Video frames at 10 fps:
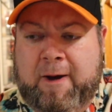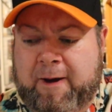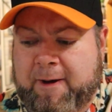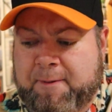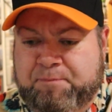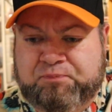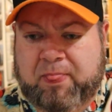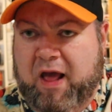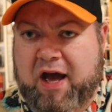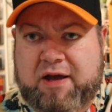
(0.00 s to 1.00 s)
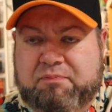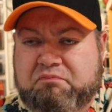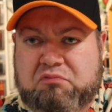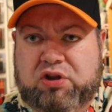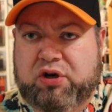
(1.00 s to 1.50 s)
um, I
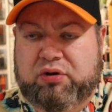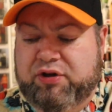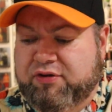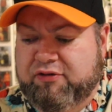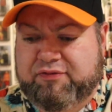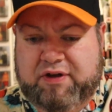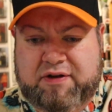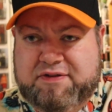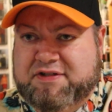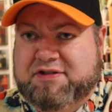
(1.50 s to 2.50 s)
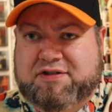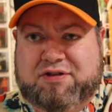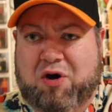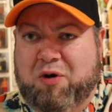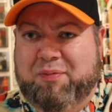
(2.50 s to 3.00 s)
literally could have done so